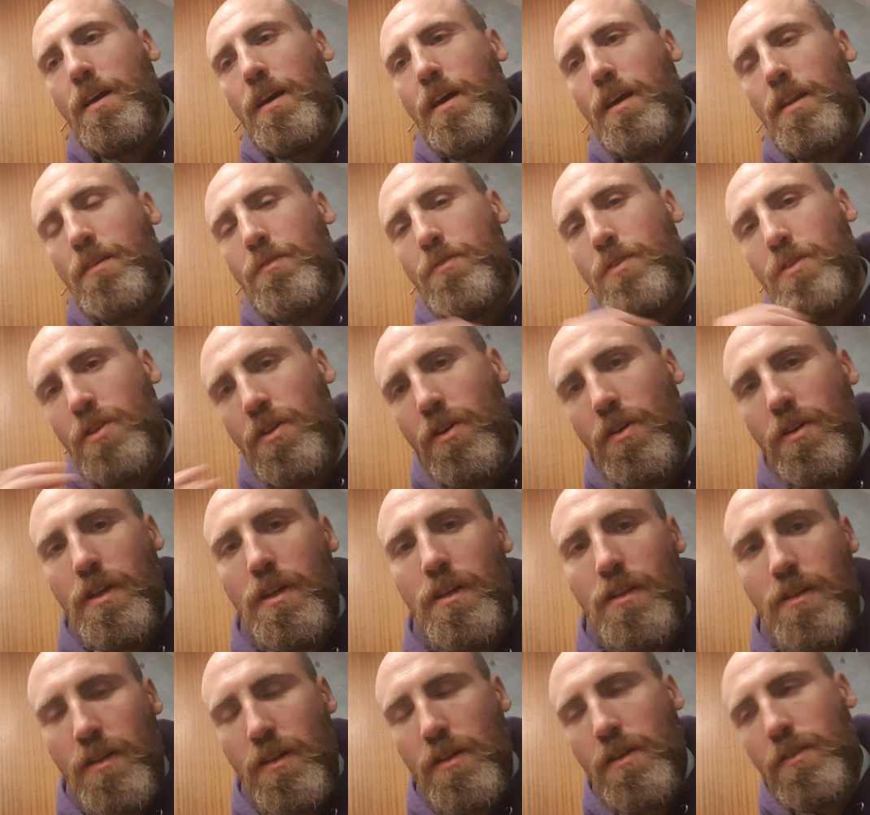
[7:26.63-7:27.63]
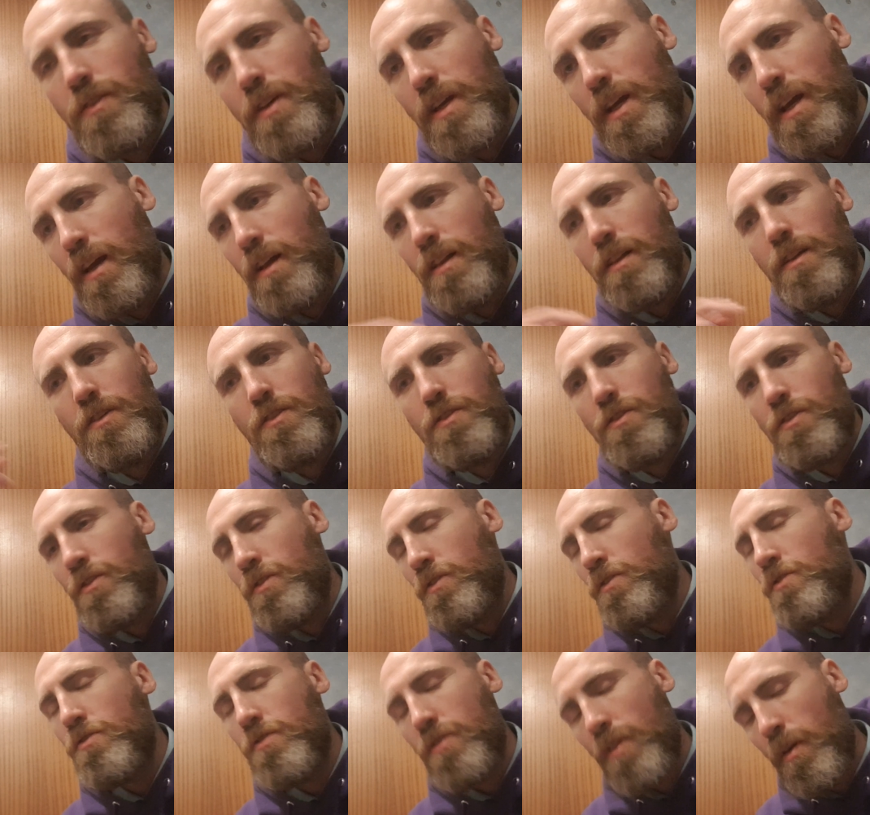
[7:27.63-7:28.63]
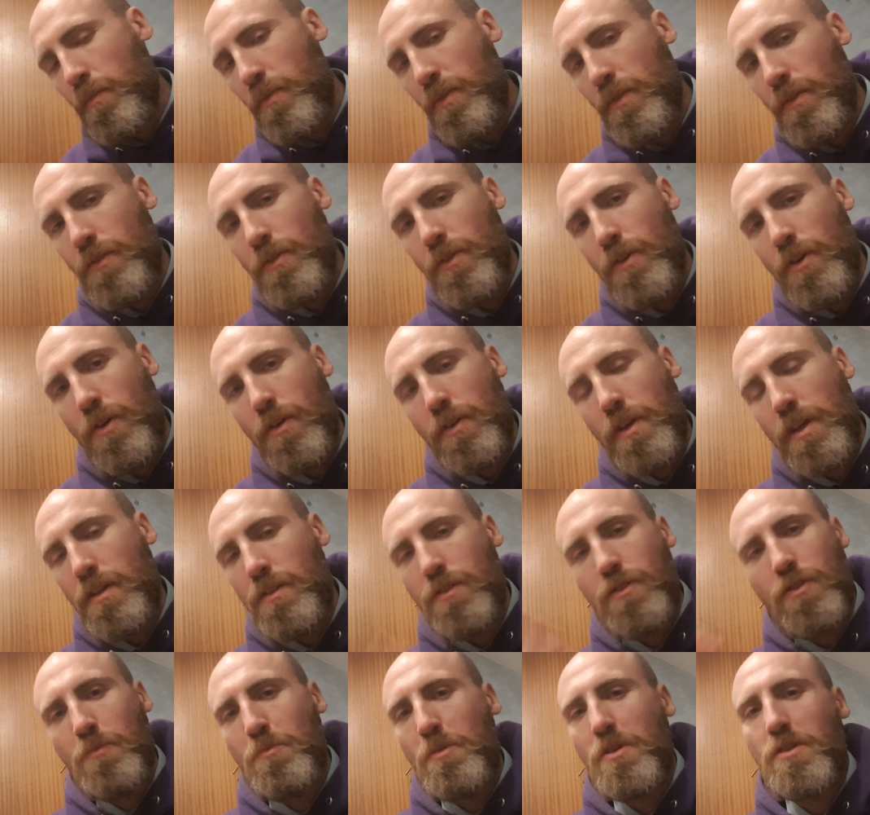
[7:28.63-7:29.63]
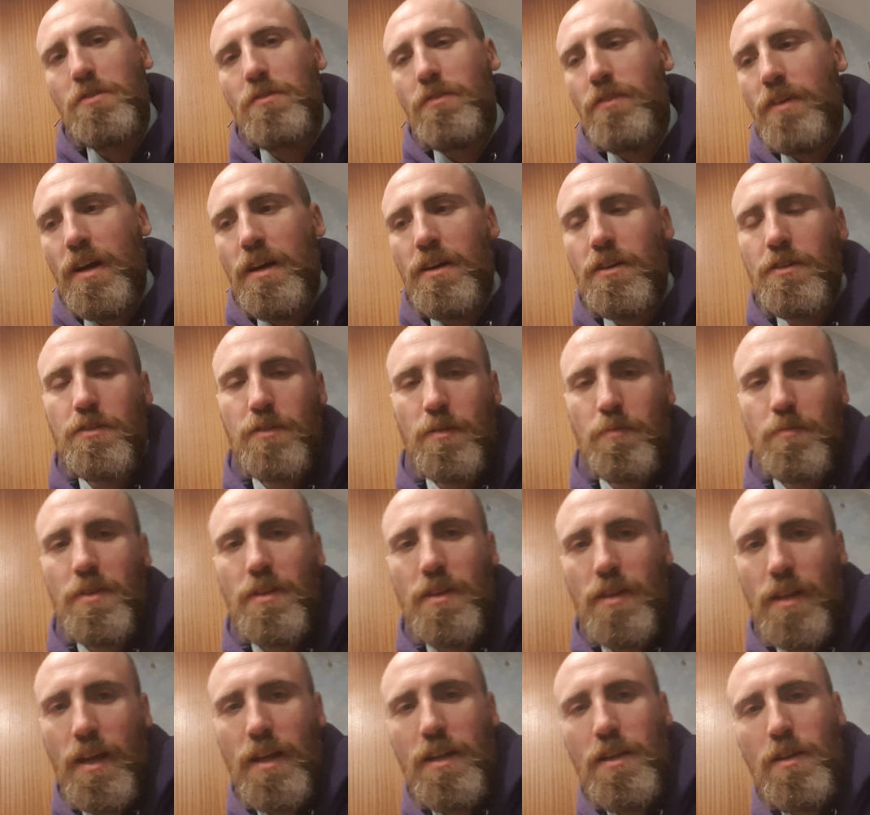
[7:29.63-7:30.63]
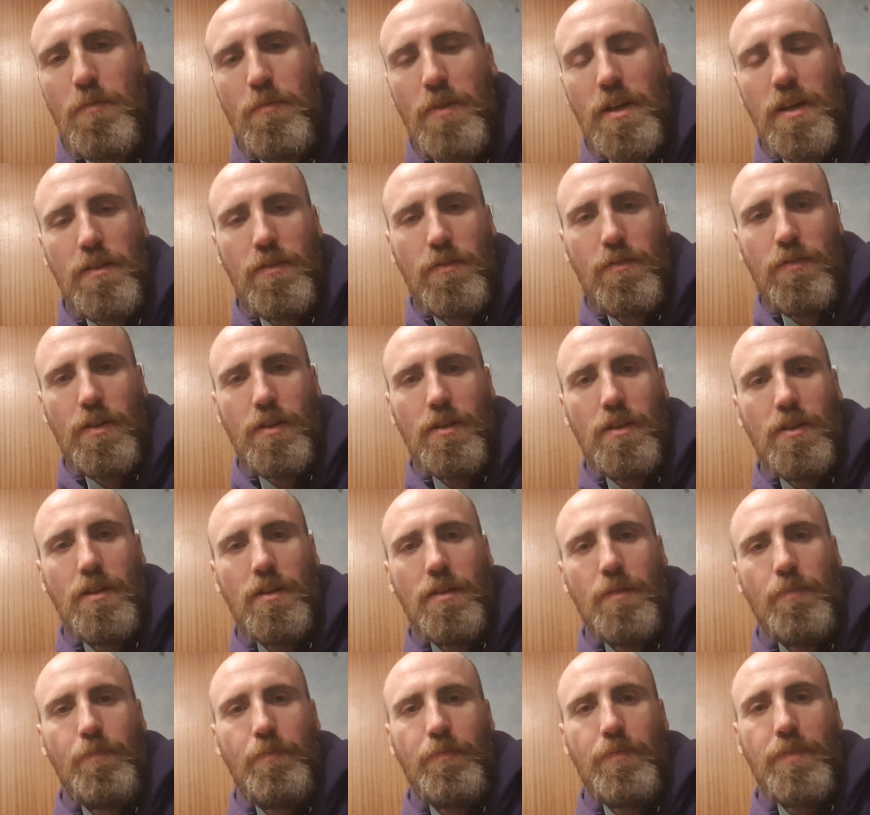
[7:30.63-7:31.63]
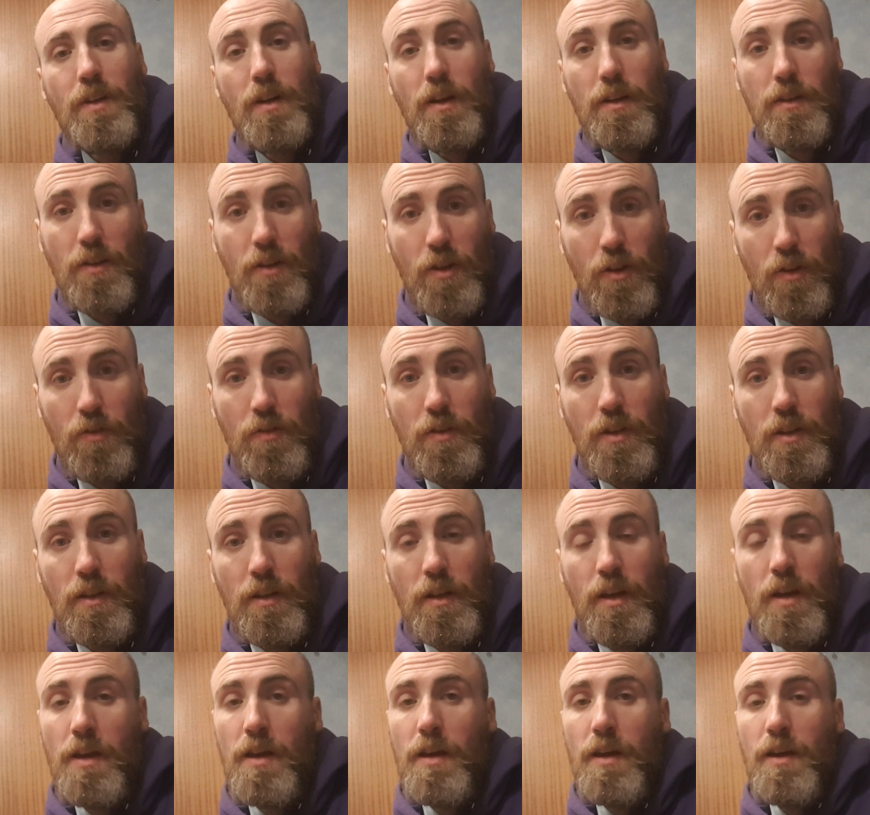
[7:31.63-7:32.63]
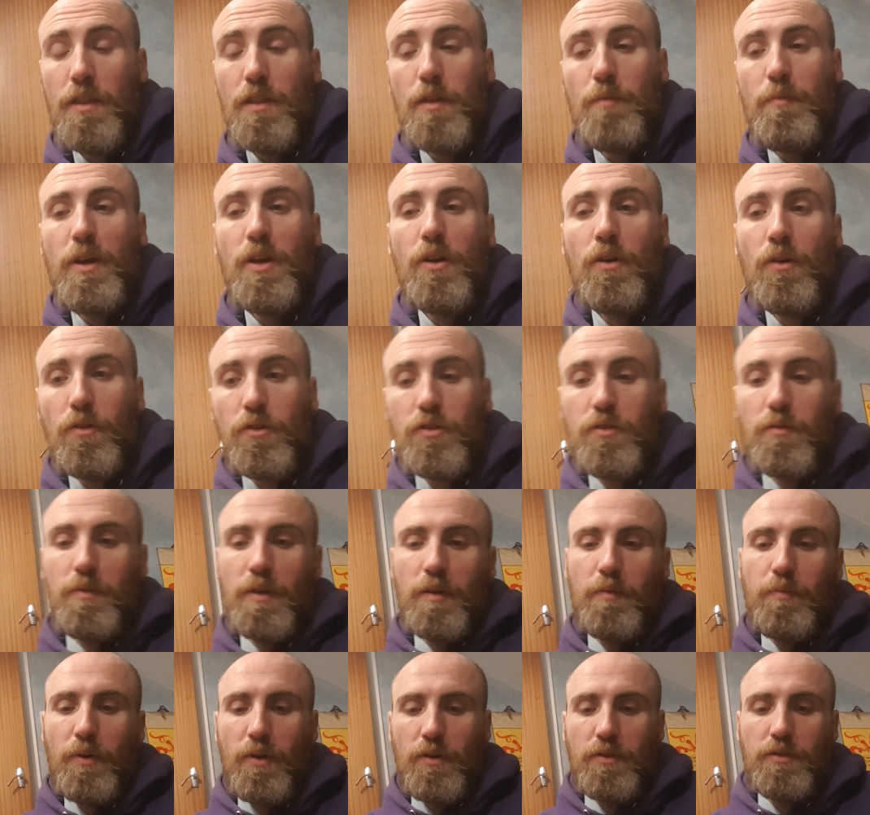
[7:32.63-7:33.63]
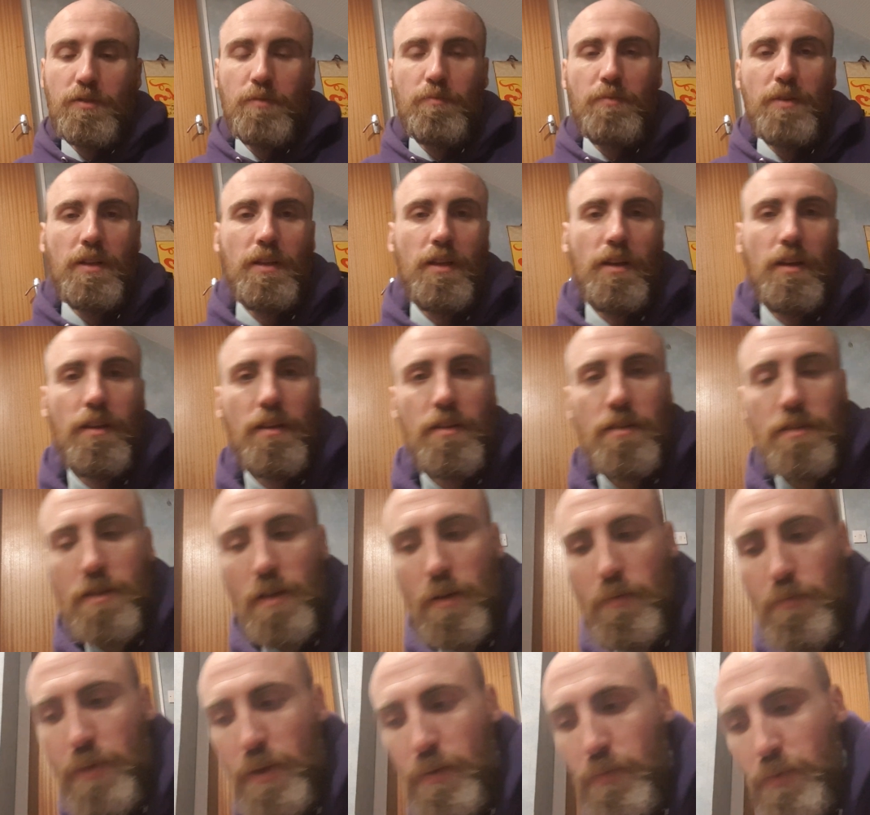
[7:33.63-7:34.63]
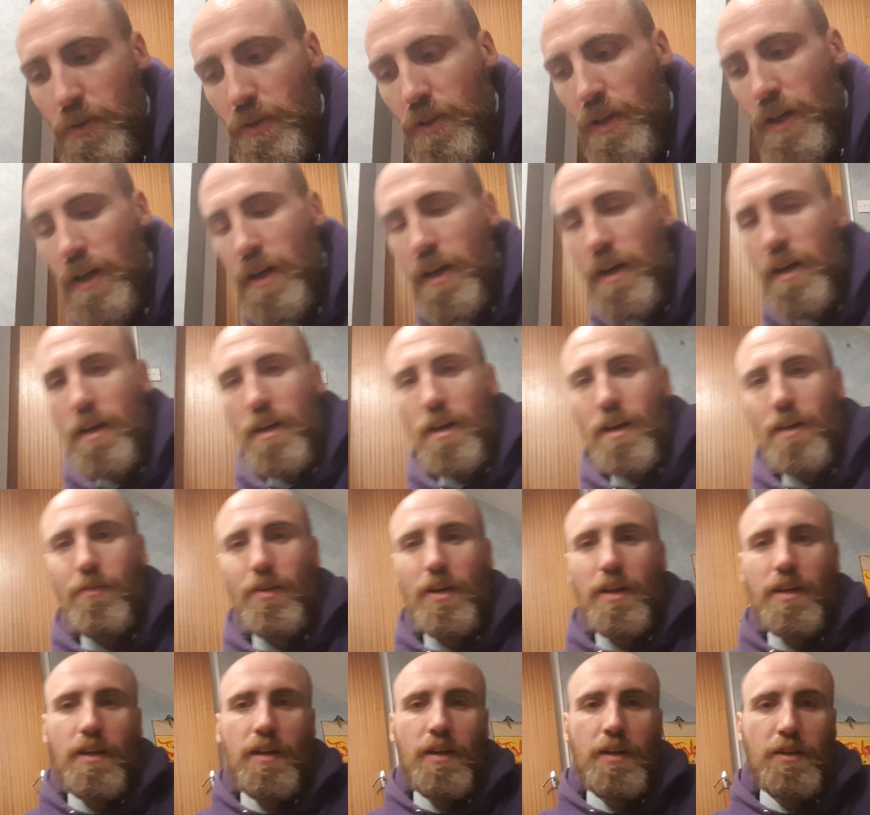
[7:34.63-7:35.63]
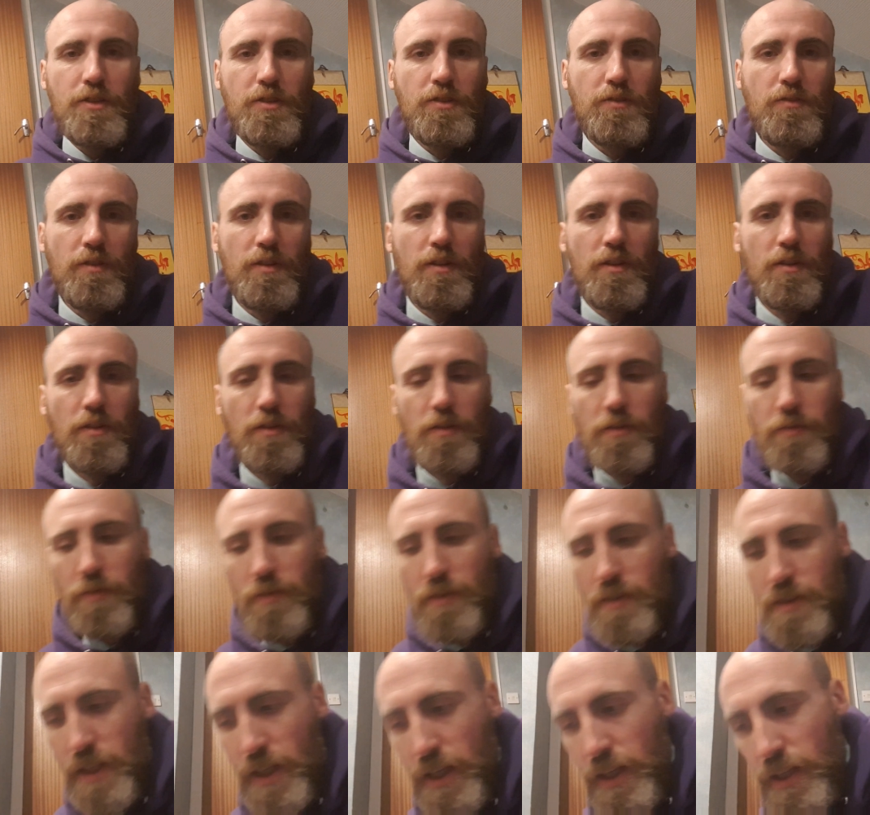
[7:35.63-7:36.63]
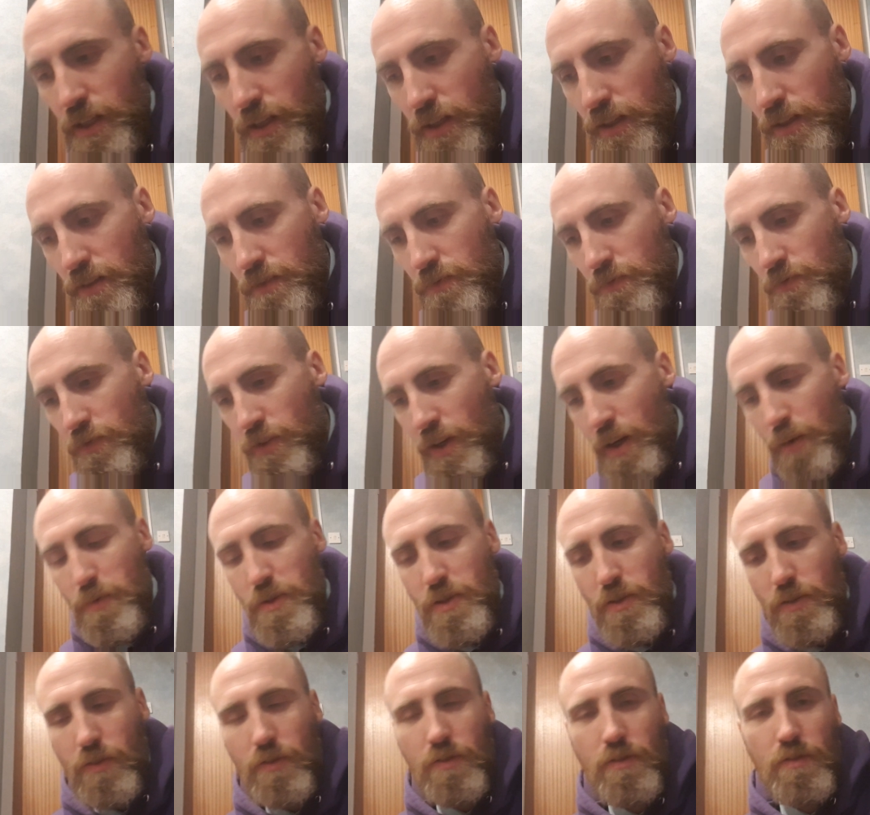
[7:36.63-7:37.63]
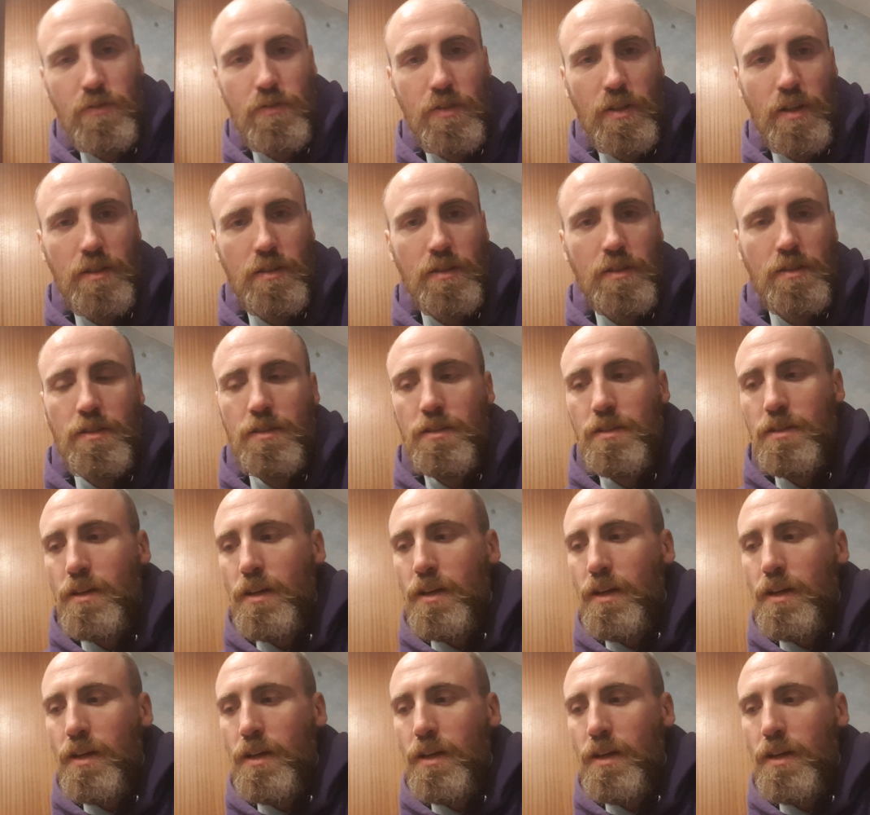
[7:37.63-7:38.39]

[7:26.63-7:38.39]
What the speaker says: And if you're not eating enough calories or you're doing something wrong, eating too much fat or something, then you might feel ungrounded. There might also be a possibility that some people have had a history of taking pharmaceutical drugs